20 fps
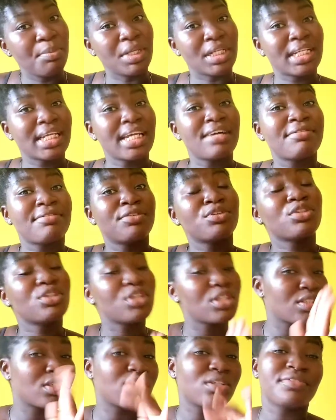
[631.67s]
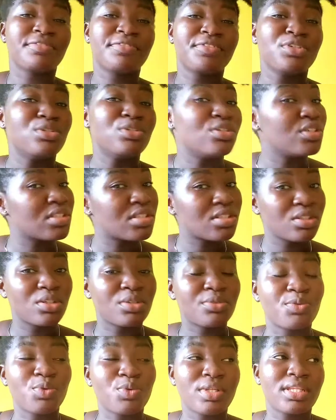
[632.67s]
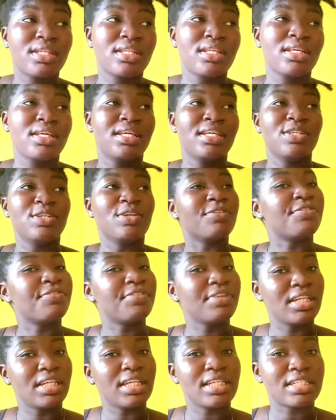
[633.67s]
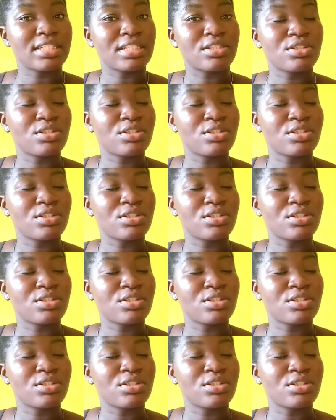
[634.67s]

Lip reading: be careful not to confuse yourself with your feelings.